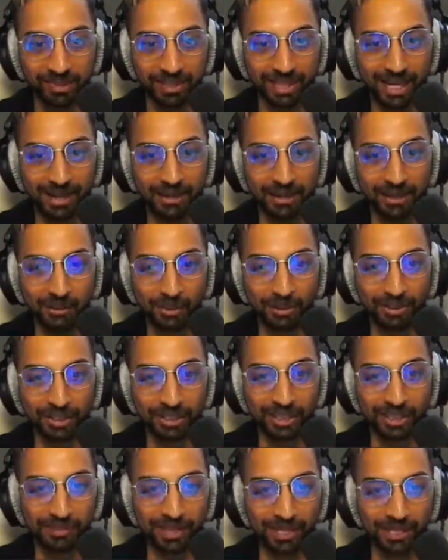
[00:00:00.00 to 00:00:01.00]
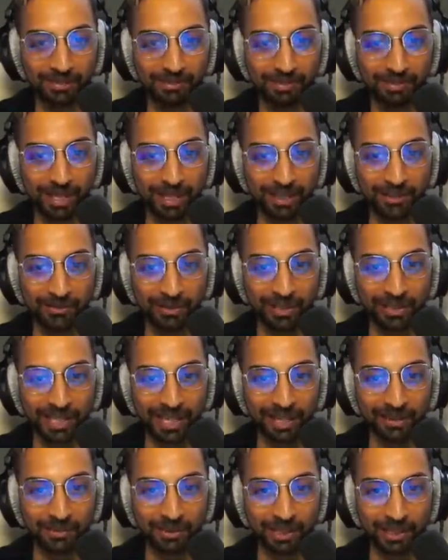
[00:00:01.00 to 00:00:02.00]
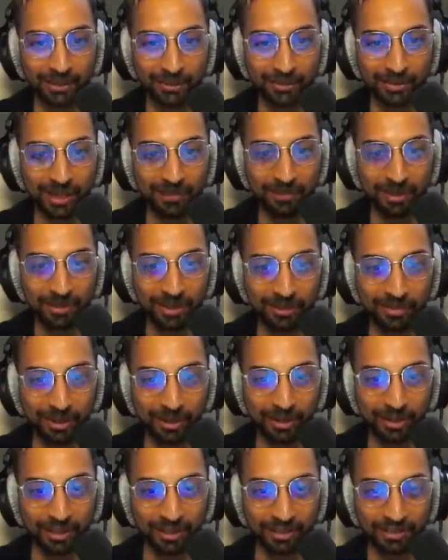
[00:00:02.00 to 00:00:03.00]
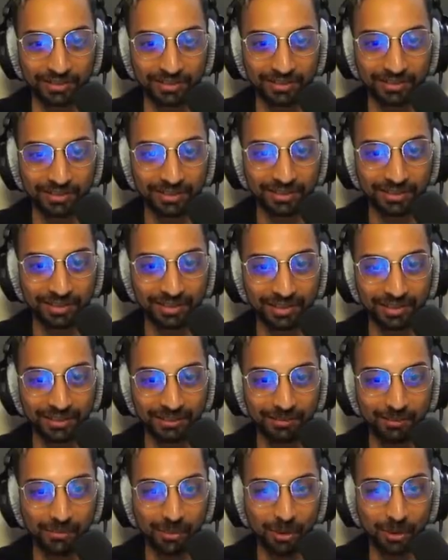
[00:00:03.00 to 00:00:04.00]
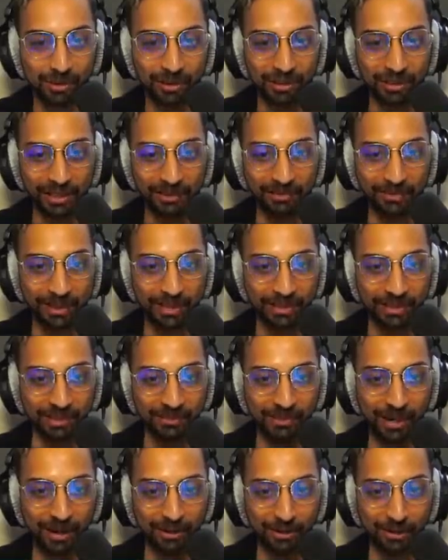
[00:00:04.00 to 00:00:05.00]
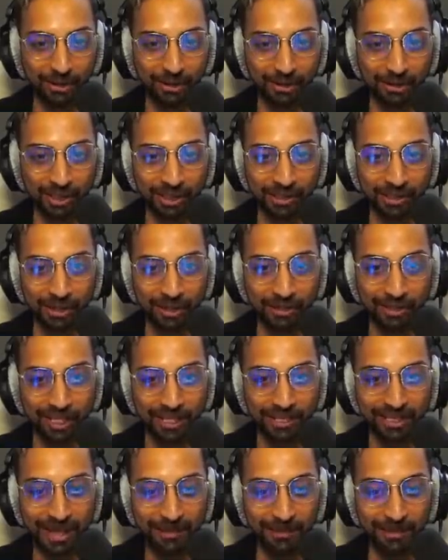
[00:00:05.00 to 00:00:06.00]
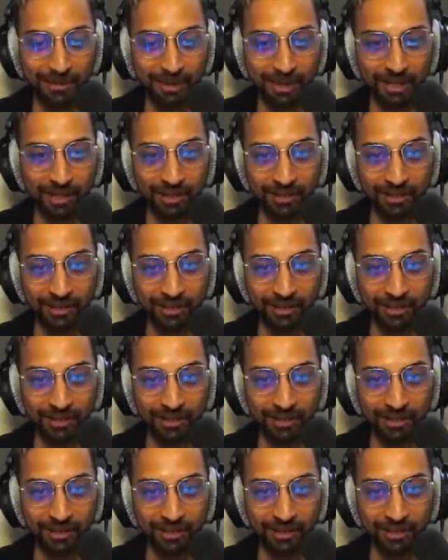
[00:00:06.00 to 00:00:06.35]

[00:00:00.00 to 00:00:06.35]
Now I know what the D P S players feel like when they lose their Mercy pocket. Mortally offended. Wow, she just did not take damage, huh?